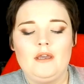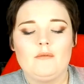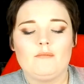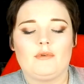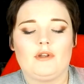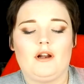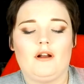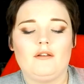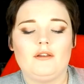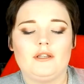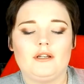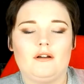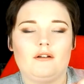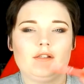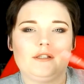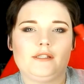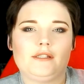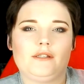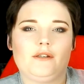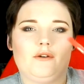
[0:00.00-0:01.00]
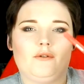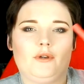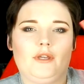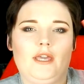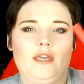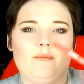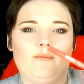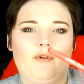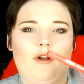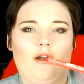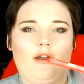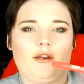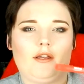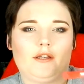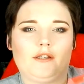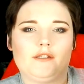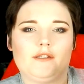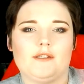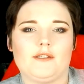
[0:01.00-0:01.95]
But all in all, it's an okay product.